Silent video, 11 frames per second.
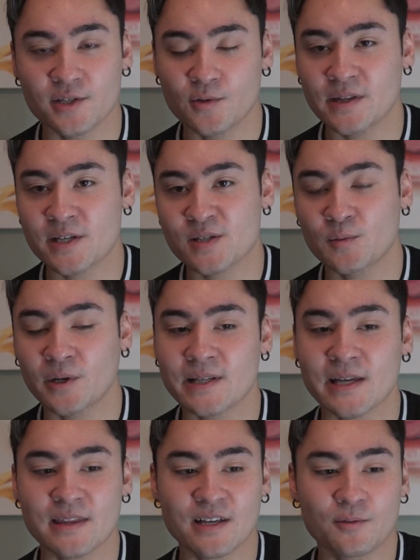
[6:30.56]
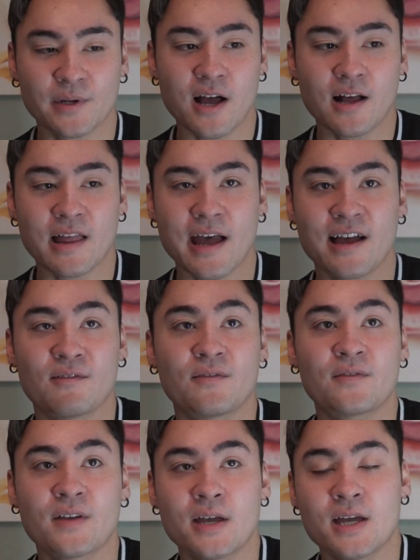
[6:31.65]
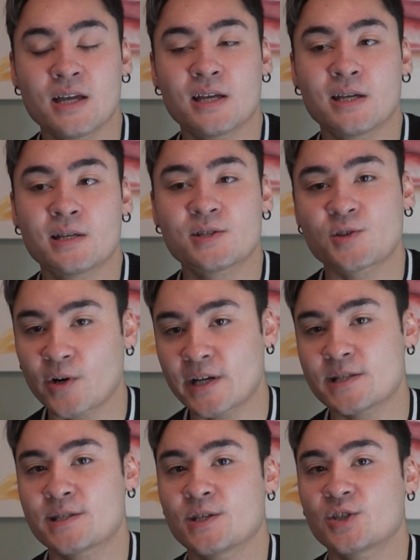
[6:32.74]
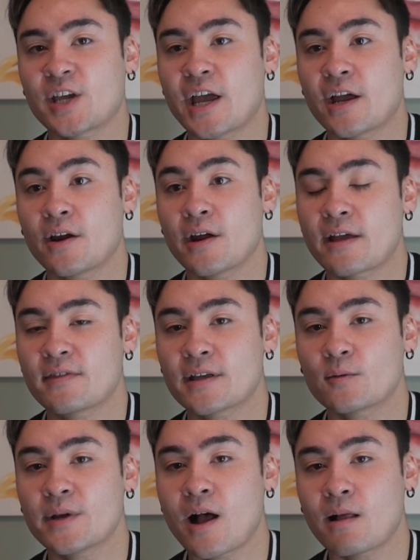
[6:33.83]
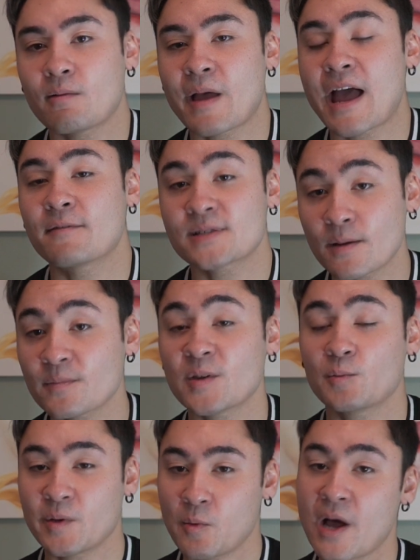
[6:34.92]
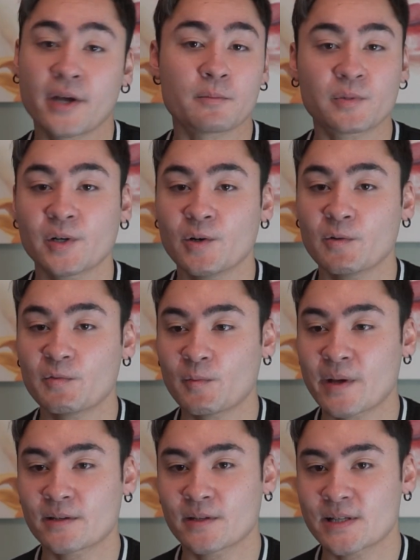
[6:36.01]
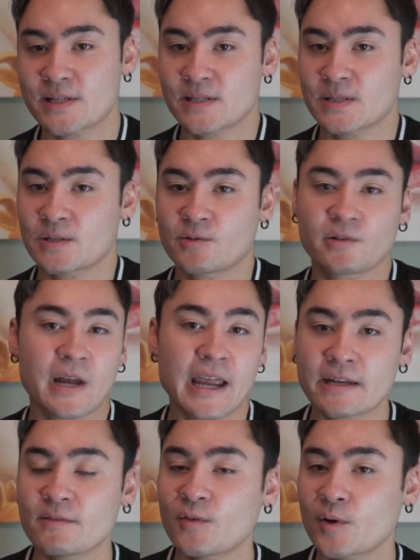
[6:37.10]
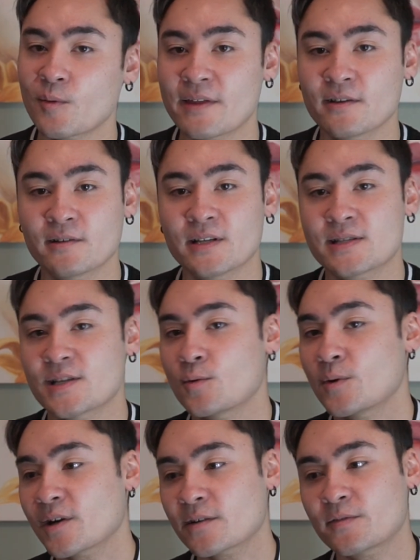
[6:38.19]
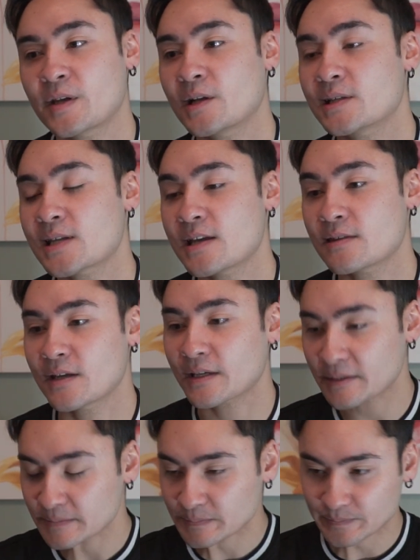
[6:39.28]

to do in this world. I think we all have stories to share, and I think we all have something we want to prove, whether it's creative or whether it's in a work field. I think